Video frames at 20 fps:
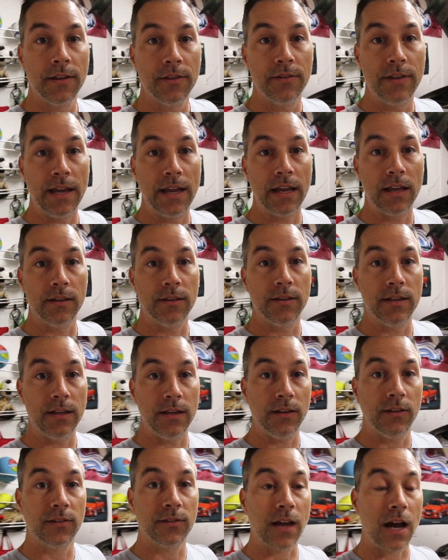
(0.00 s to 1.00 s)
than
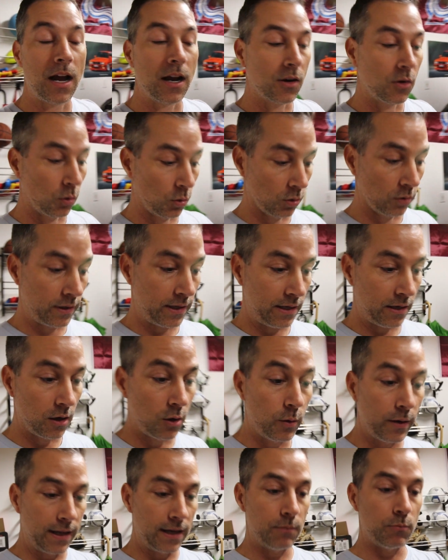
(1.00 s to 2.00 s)
the stock or the
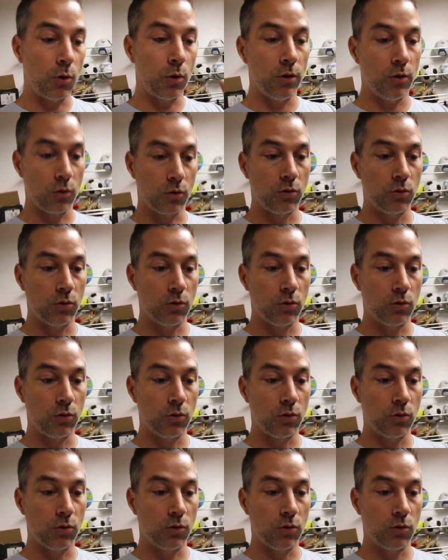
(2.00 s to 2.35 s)
OEM oil